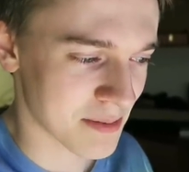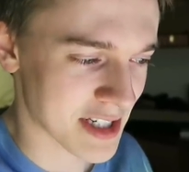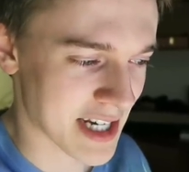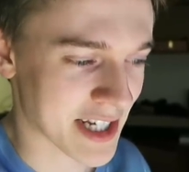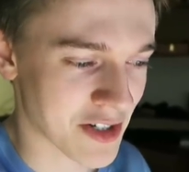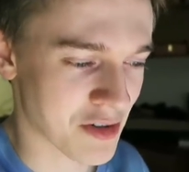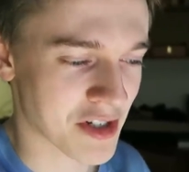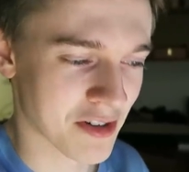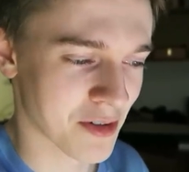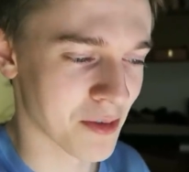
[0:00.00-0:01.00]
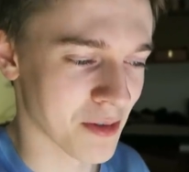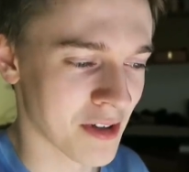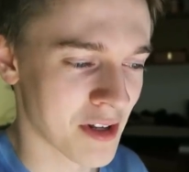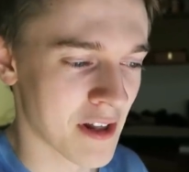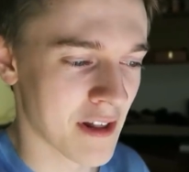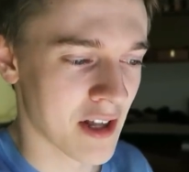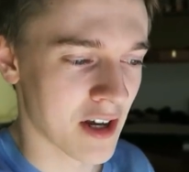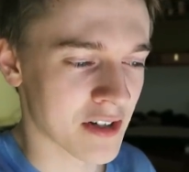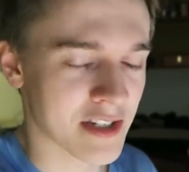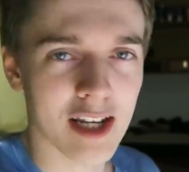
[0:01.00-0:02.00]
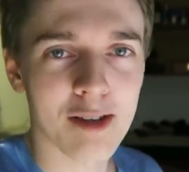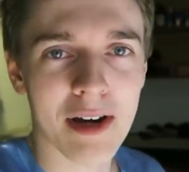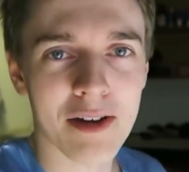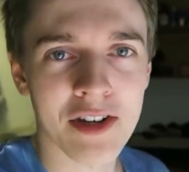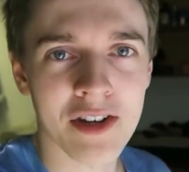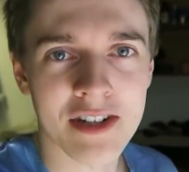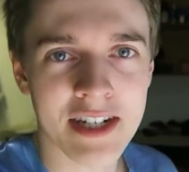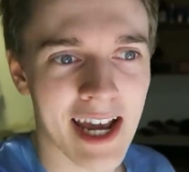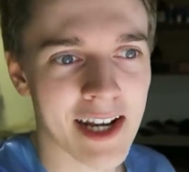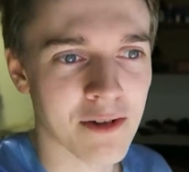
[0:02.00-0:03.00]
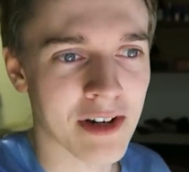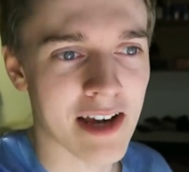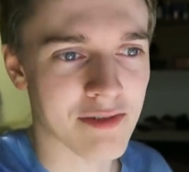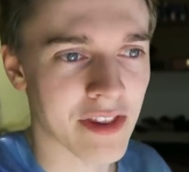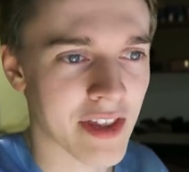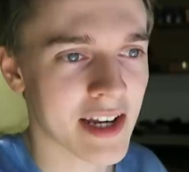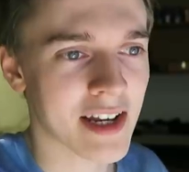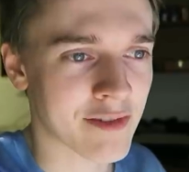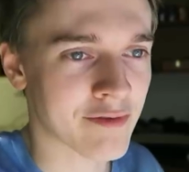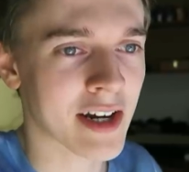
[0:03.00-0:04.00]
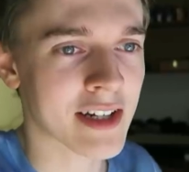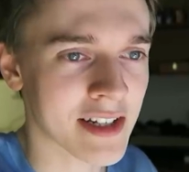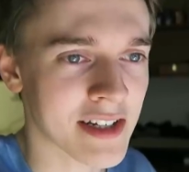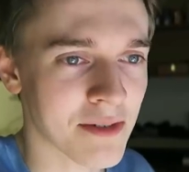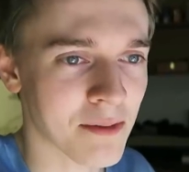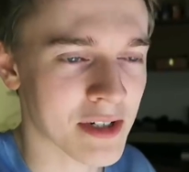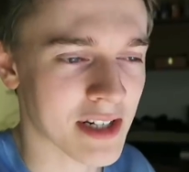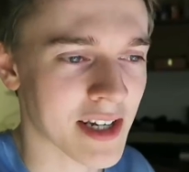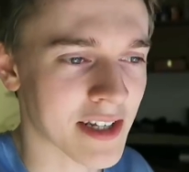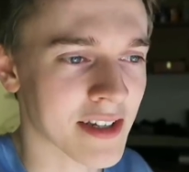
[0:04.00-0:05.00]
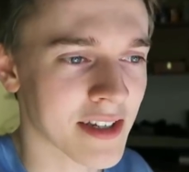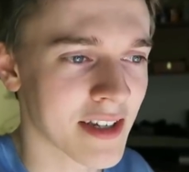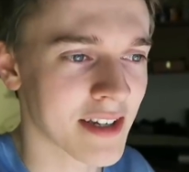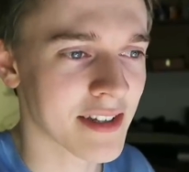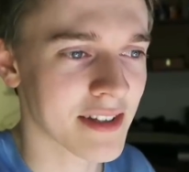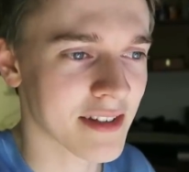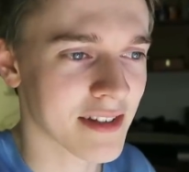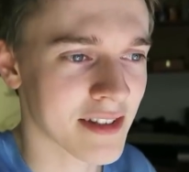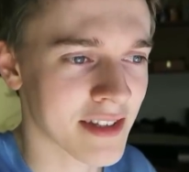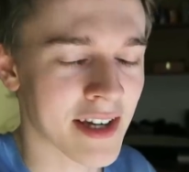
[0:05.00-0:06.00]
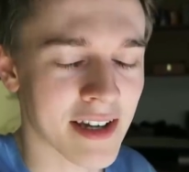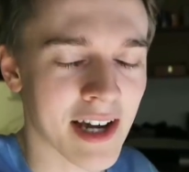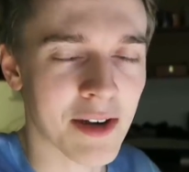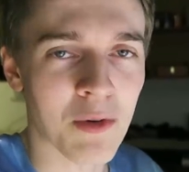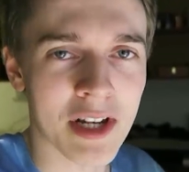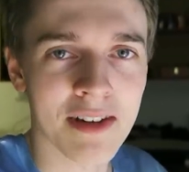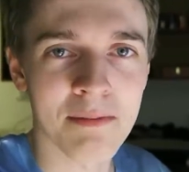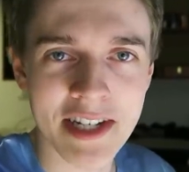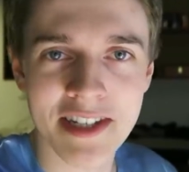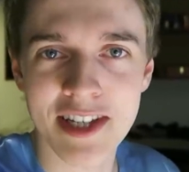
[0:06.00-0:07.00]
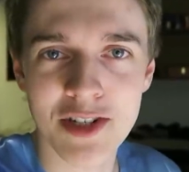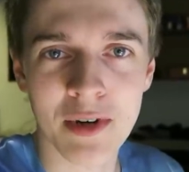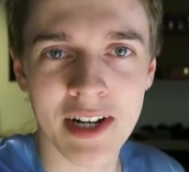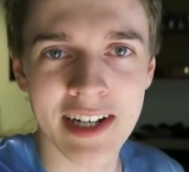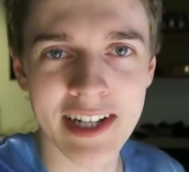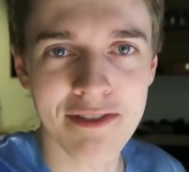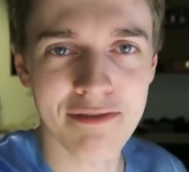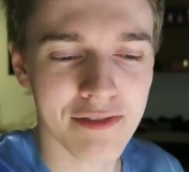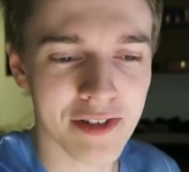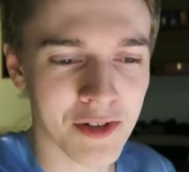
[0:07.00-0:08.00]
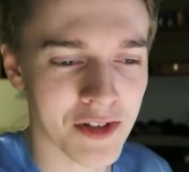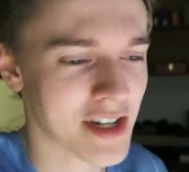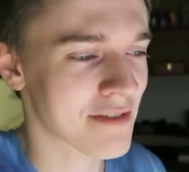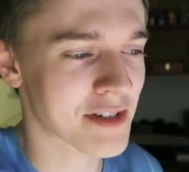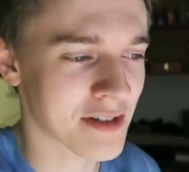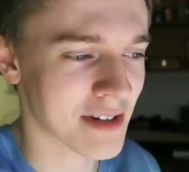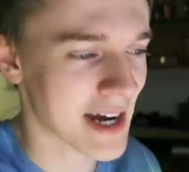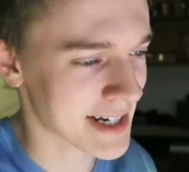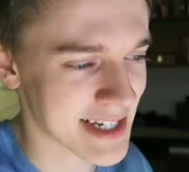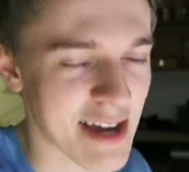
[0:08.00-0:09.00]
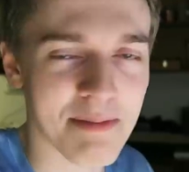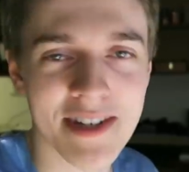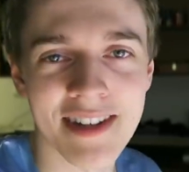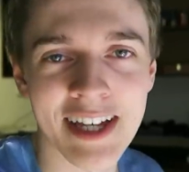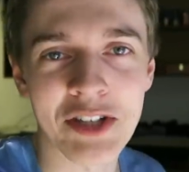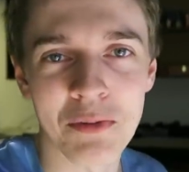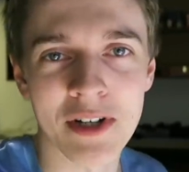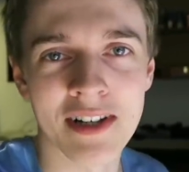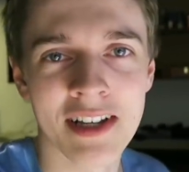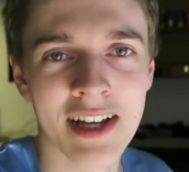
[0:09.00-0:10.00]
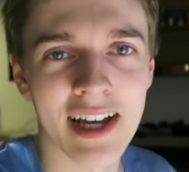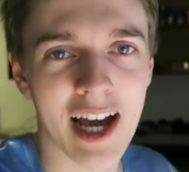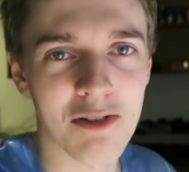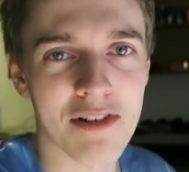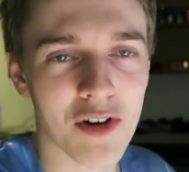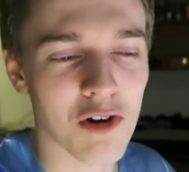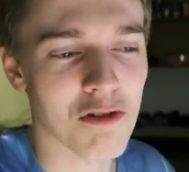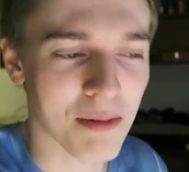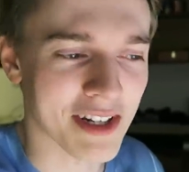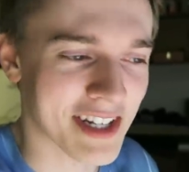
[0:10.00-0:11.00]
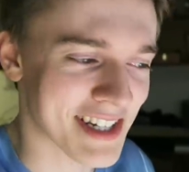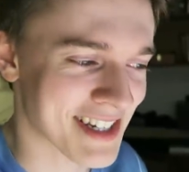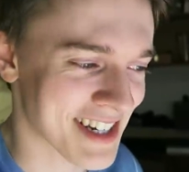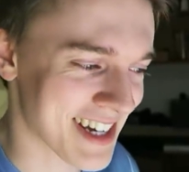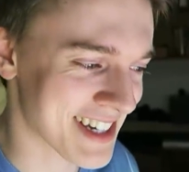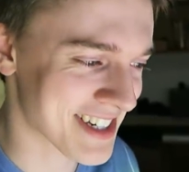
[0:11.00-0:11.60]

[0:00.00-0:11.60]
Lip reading: secondary school until about year 10 or 11. Then I finally was like, yeah, I will miss this when I leave. You just have to accept that you will. However horrible it is